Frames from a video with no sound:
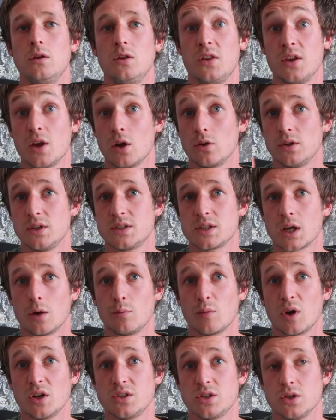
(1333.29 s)
The only
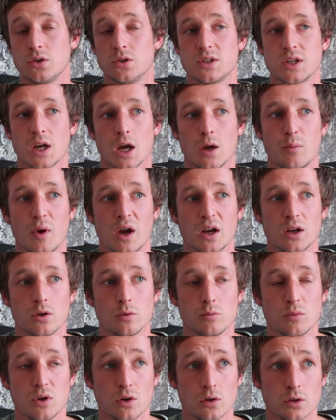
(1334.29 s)
time I do tie
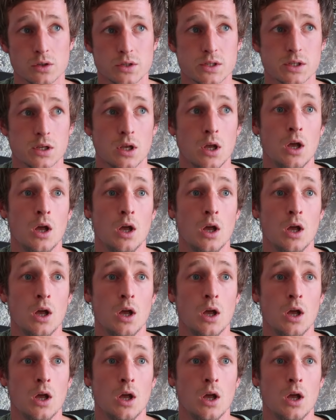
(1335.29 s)
backup knots,